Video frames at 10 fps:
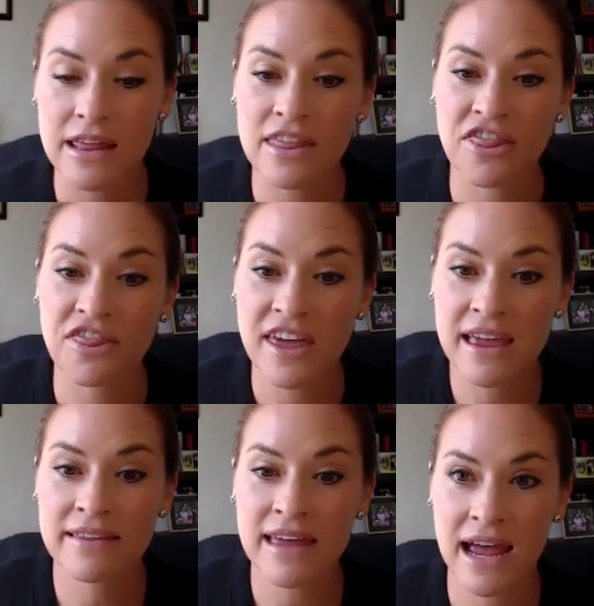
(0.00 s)
The
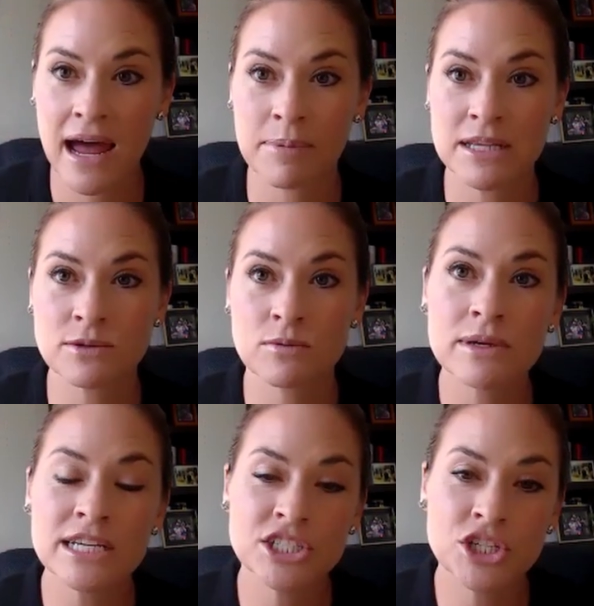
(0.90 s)
thing that happens when
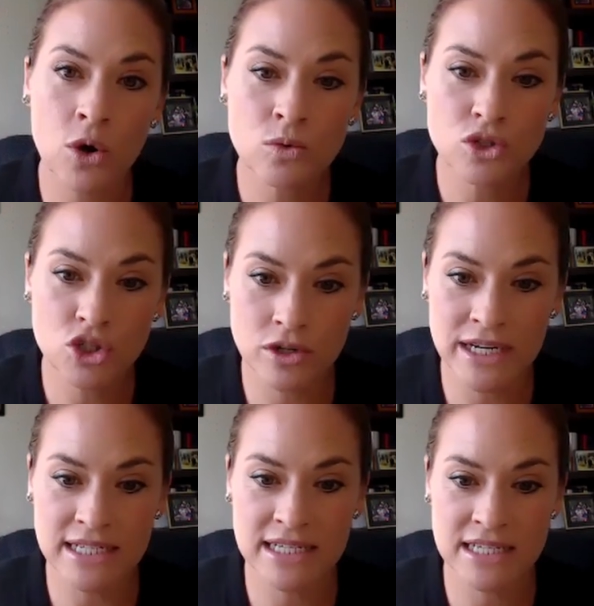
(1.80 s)
we don't
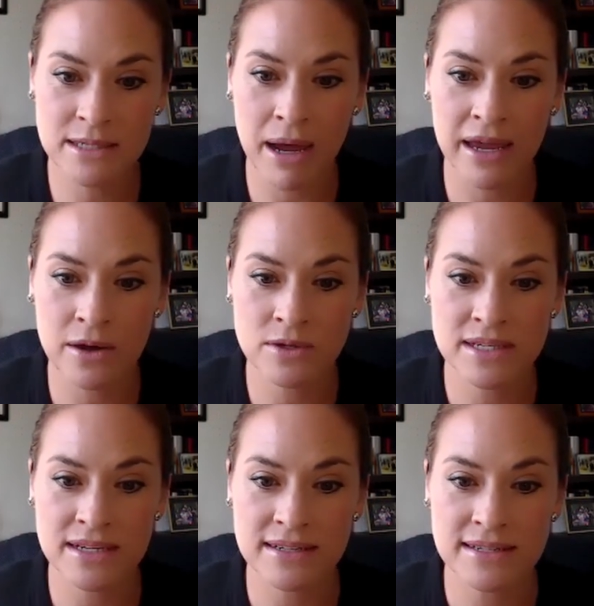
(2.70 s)
treat
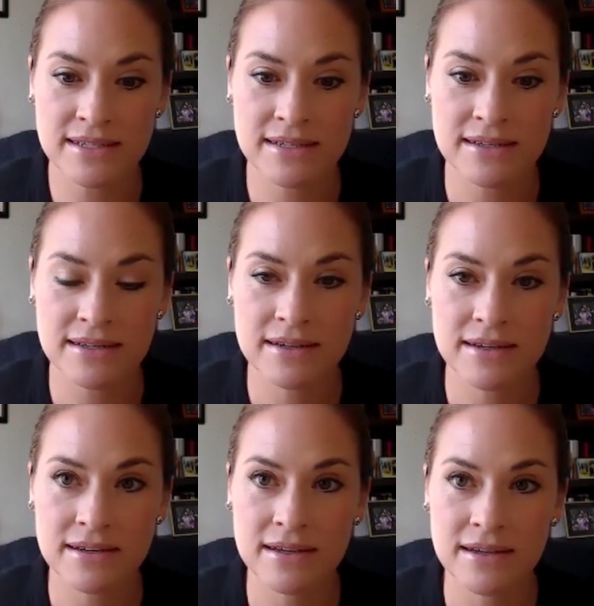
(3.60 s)
dysbiosis
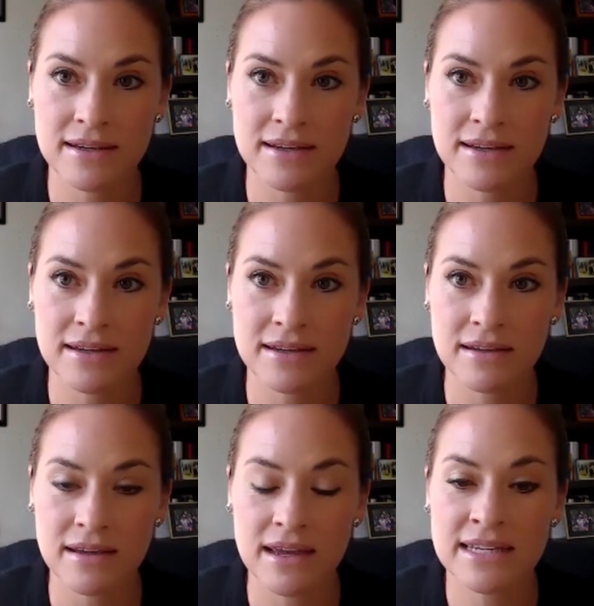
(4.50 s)

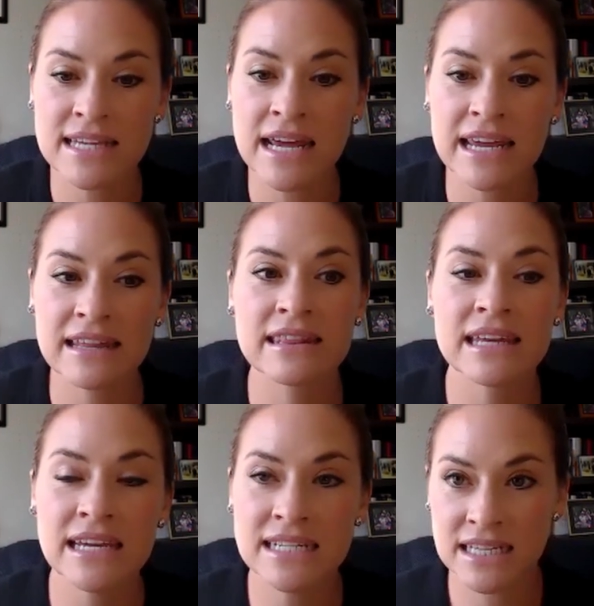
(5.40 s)
is that it can
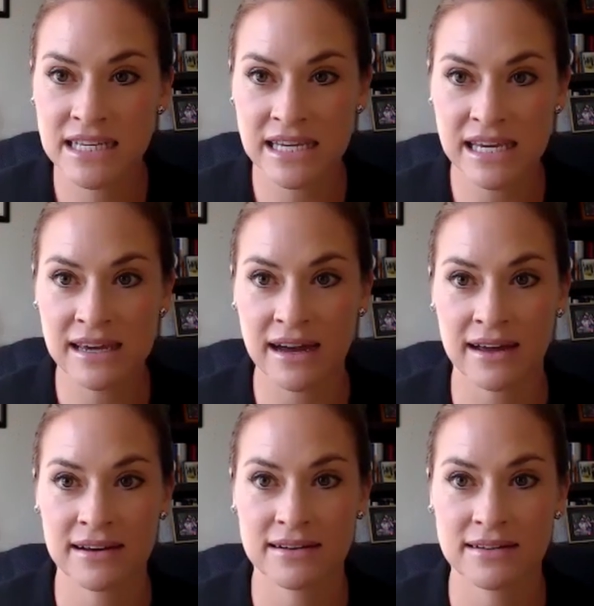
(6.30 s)
lead to leaky
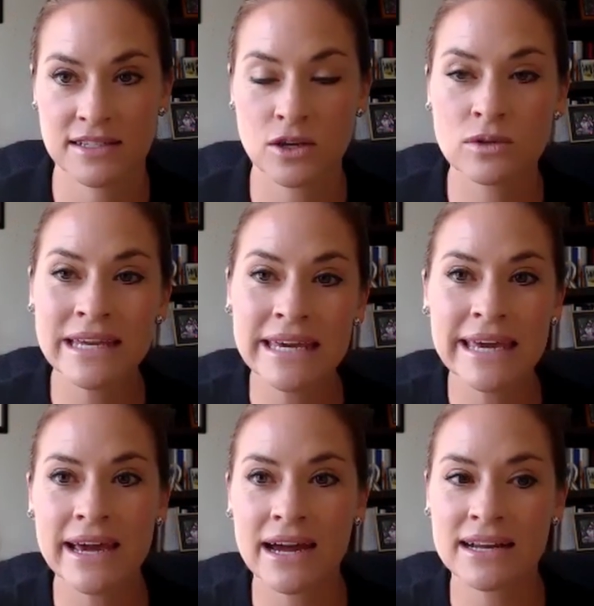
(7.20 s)
gut. So
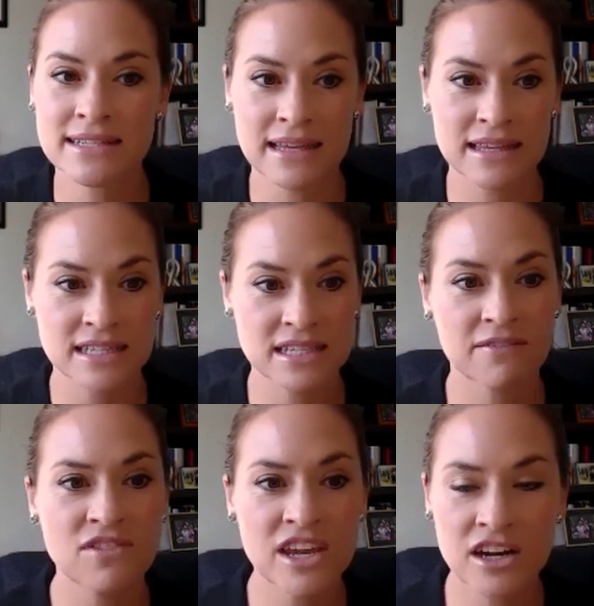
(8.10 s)
leaky gut is like the
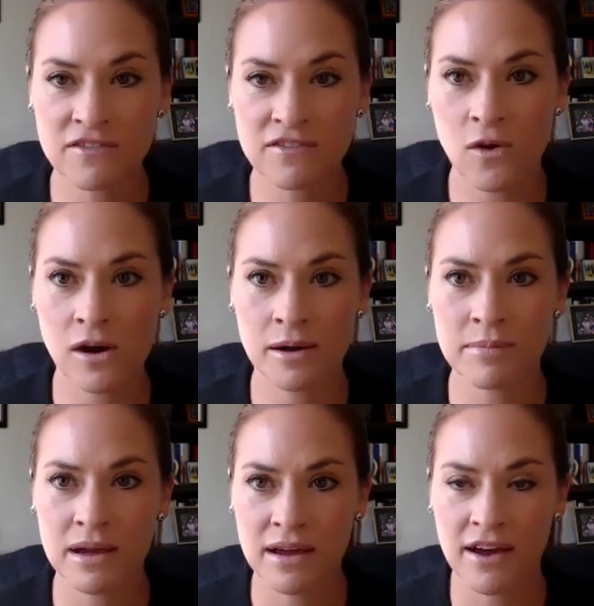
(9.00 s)
severe
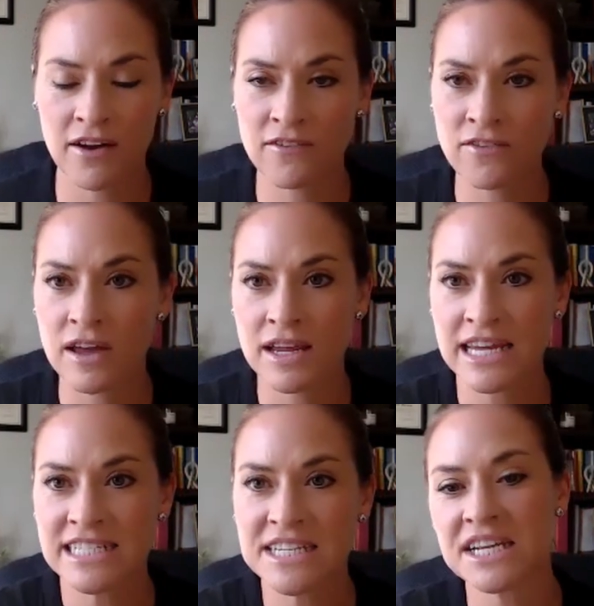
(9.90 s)
form of
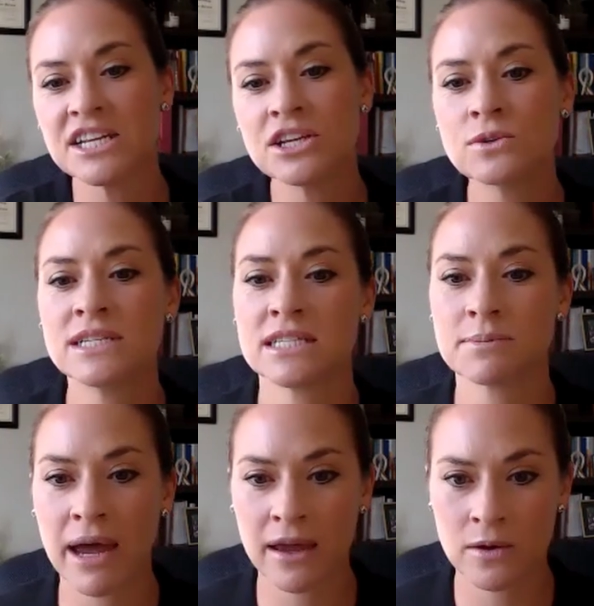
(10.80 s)
continued
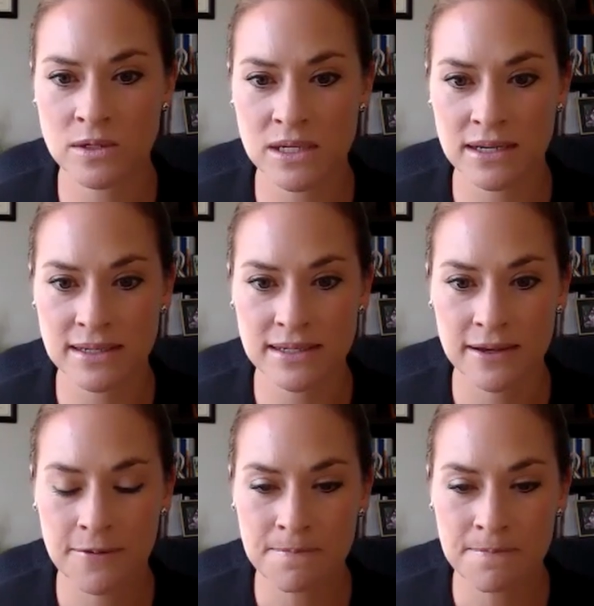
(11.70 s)
dysbiosis.